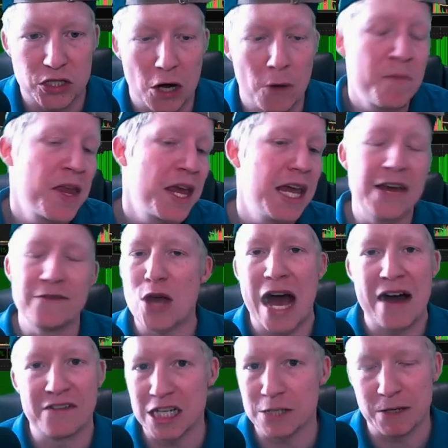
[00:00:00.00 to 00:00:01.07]
So if you
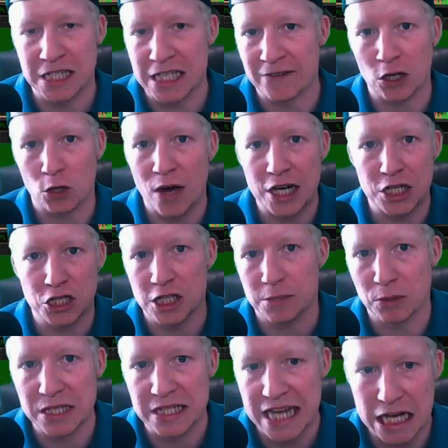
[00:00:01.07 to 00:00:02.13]
have any specific
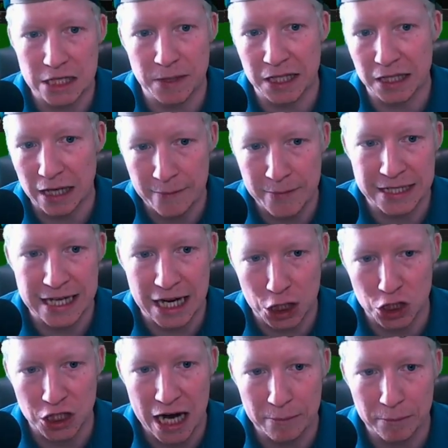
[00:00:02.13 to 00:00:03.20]
questions, please ask me in the comment
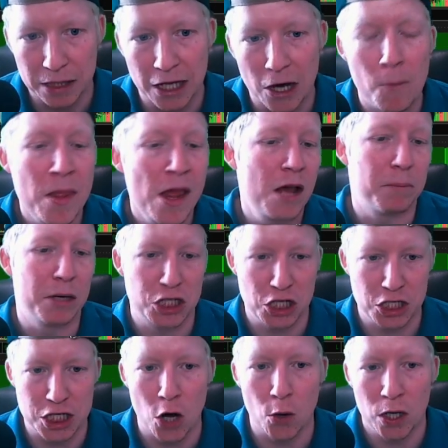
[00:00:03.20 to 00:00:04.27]
section down below. But
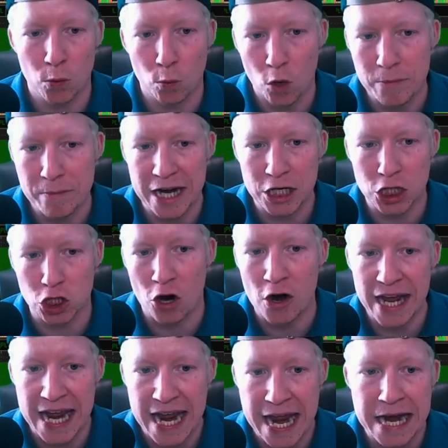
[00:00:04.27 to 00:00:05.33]
just know on a 1 minute
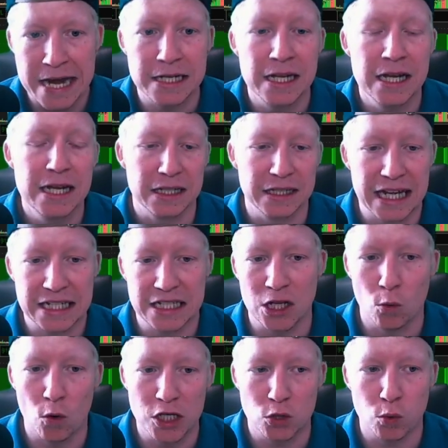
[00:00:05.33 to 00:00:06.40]
chart end, less
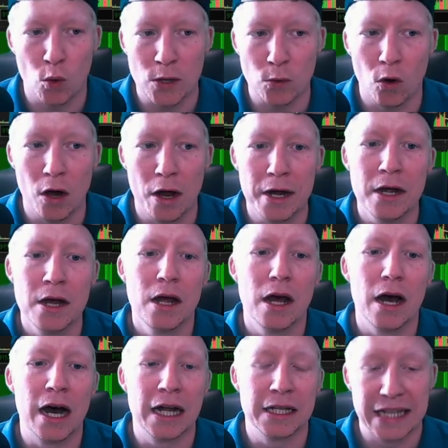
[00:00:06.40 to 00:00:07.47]
than 121,
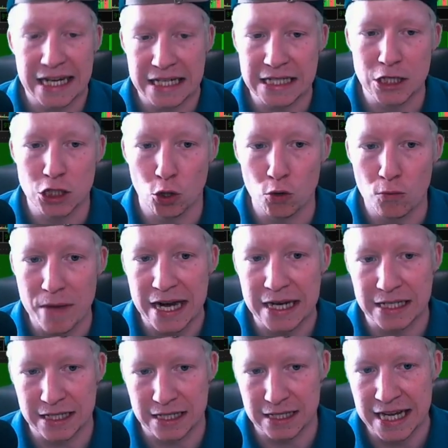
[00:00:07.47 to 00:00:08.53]
less than 2
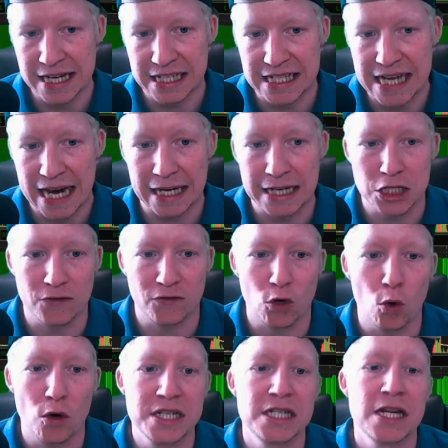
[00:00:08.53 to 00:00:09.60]
minutes in seconds, of
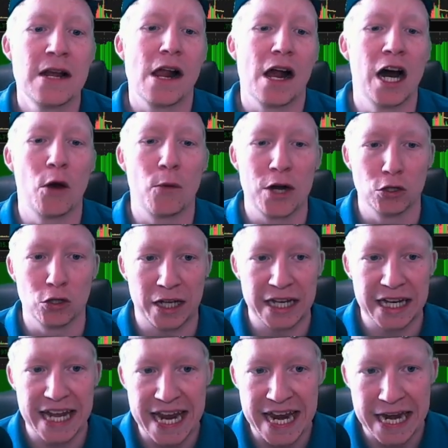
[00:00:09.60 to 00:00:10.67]
course. We are
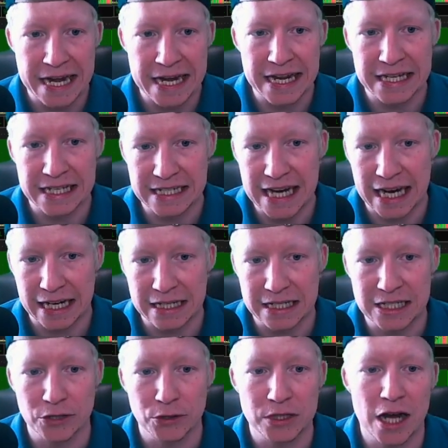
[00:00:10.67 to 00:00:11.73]
looking end is
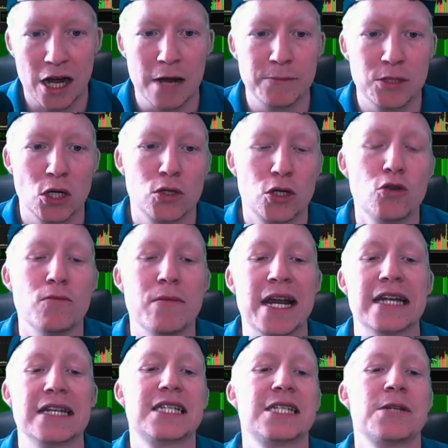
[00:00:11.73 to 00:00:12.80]
seconds till time. So 2
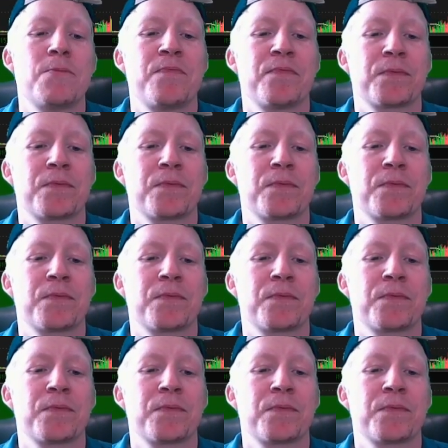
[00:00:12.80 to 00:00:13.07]
minutes.